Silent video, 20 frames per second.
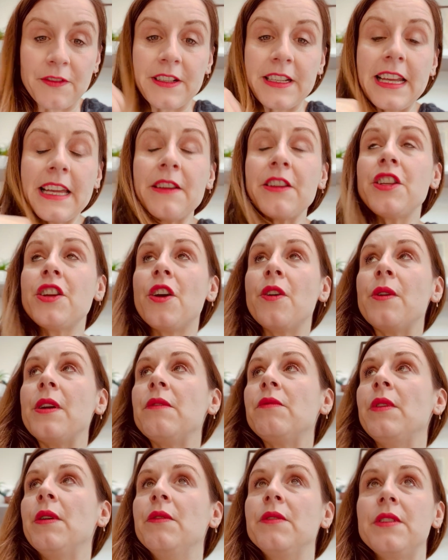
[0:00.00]
And it, you know,
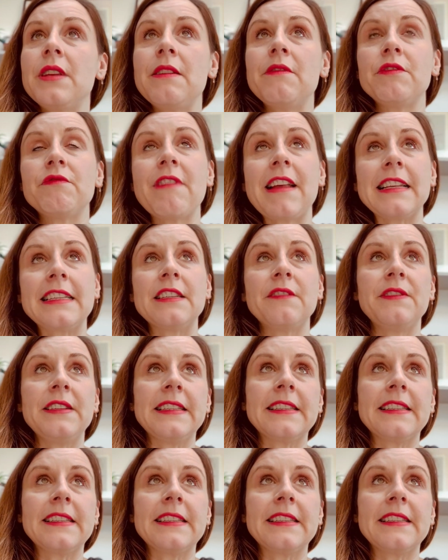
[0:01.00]
it, it, was it was relatively